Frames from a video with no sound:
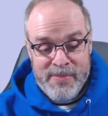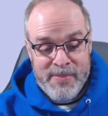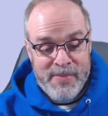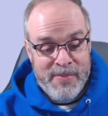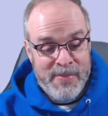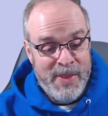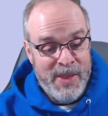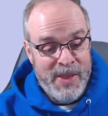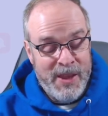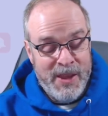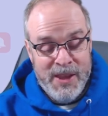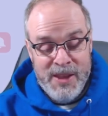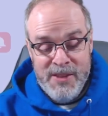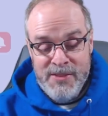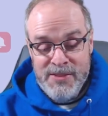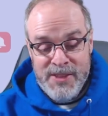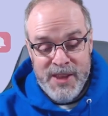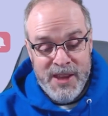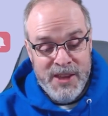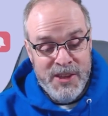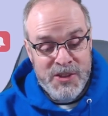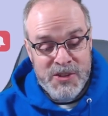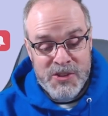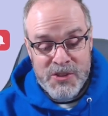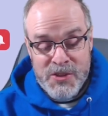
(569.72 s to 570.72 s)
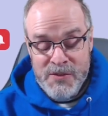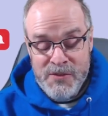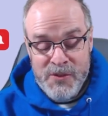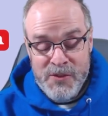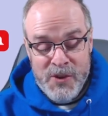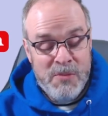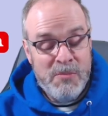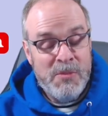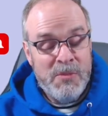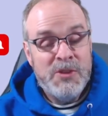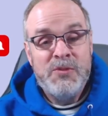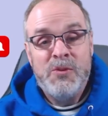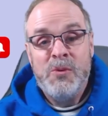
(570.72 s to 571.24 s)
again, thank you so
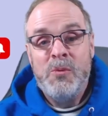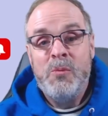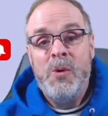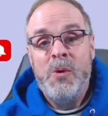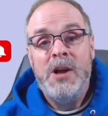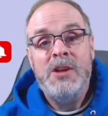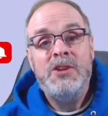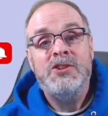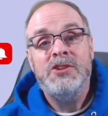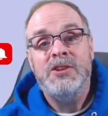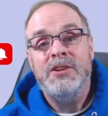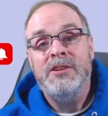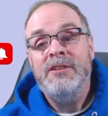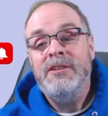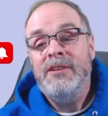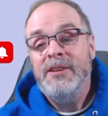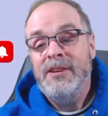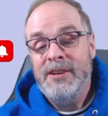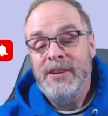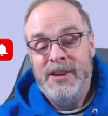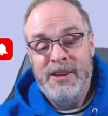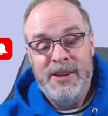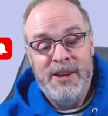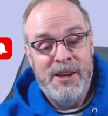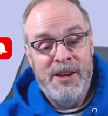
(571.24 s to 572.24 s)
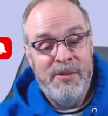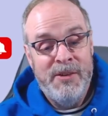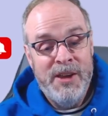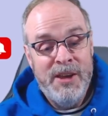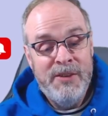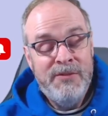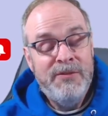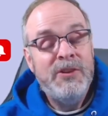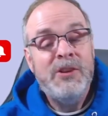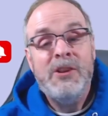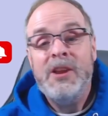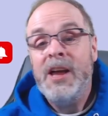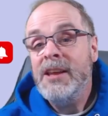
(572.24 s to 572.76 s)
very much for watching.
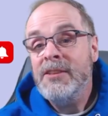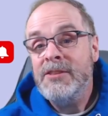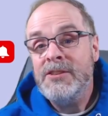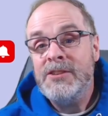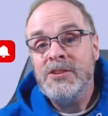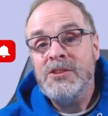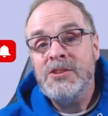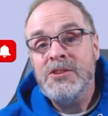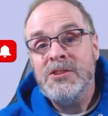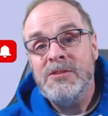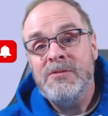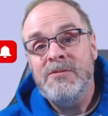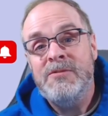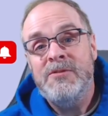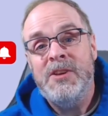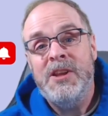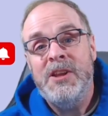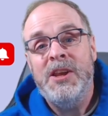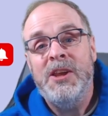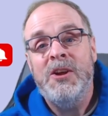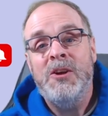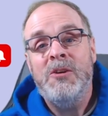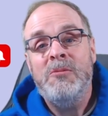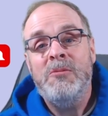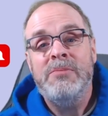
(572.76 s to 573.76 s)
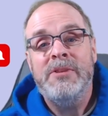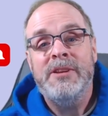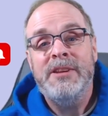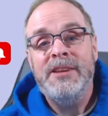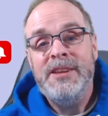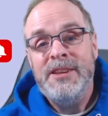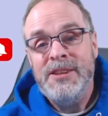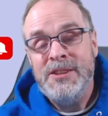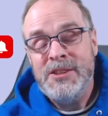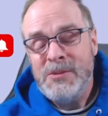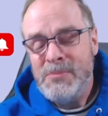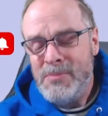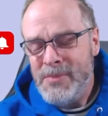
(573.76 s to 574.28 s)
If you like this video,
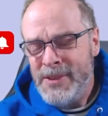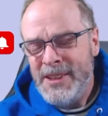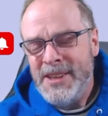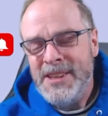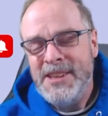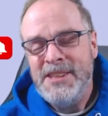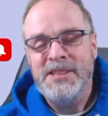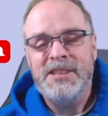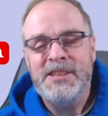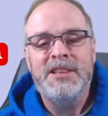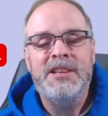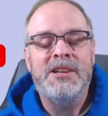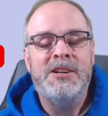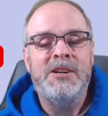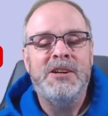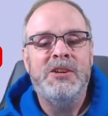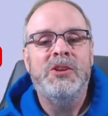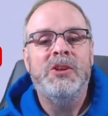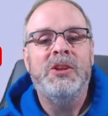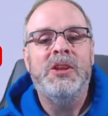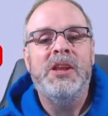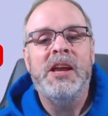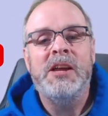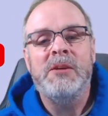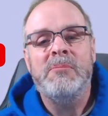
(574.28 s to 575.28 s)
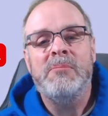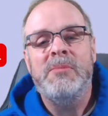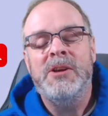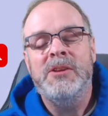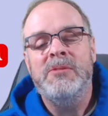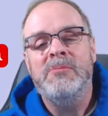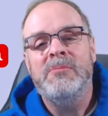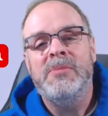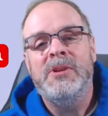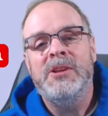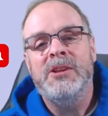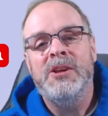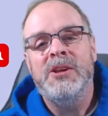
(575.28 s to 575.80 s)
please click on the like
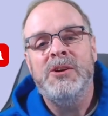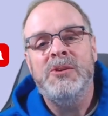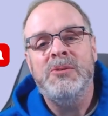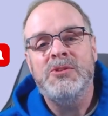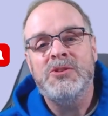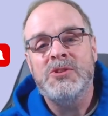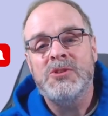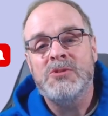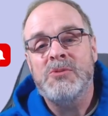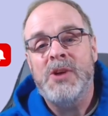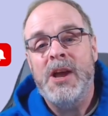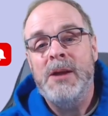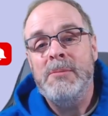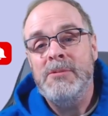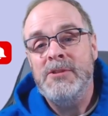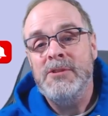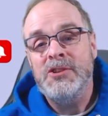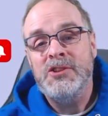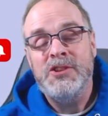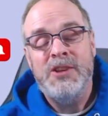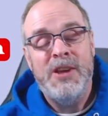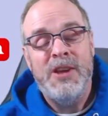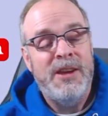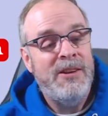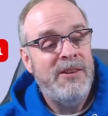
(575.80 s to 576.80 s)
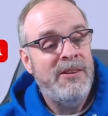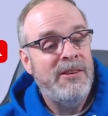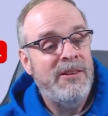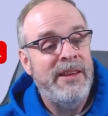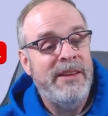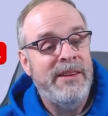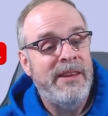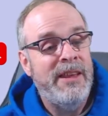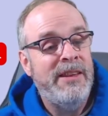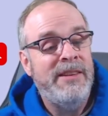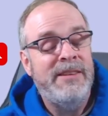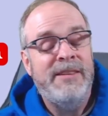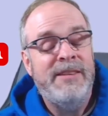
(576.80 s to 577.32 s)
button below and subscribe to this channel,
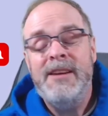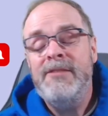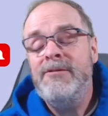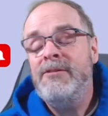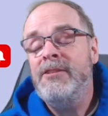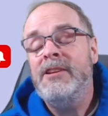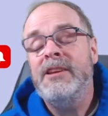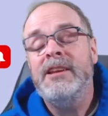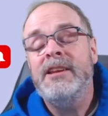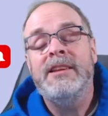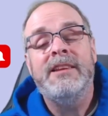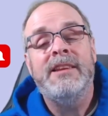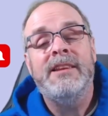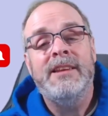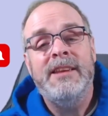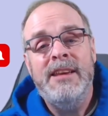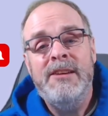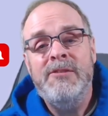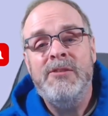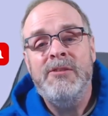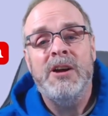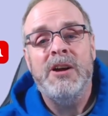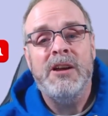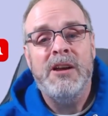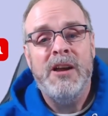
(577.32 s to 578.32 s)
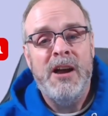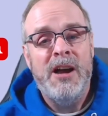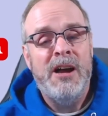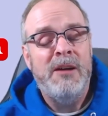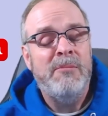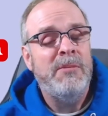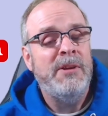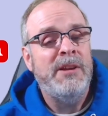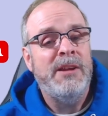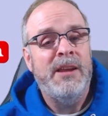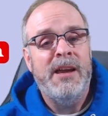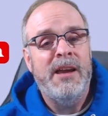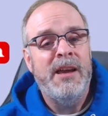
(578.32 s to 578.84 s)
and definitely leave a comment.